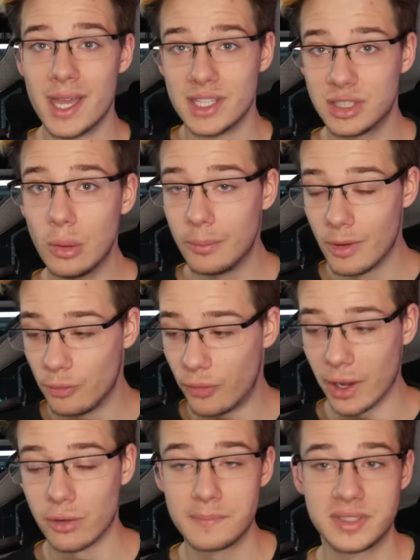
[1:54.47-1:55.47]
So
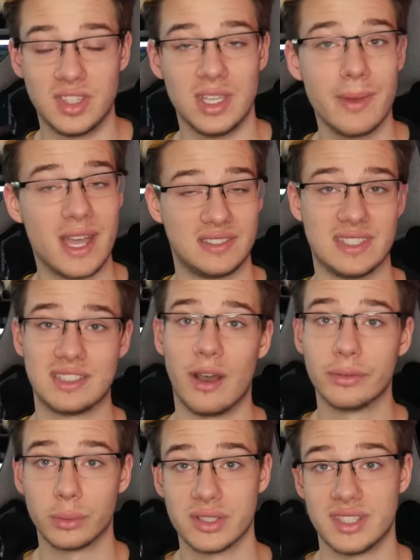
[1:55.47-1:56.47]
fire up Steam as the
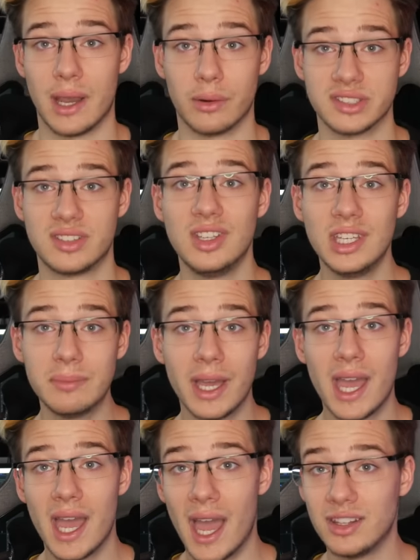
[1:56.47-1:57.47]
software is now on Steam
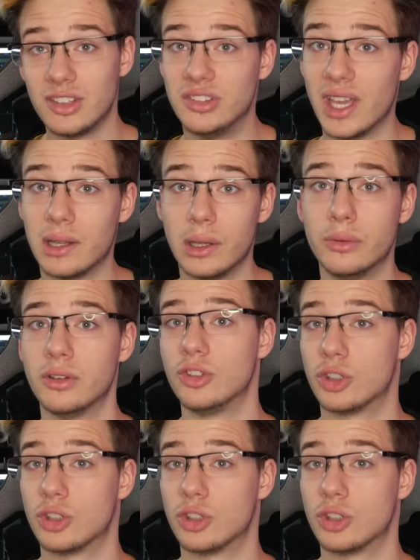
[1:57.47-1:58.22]
and download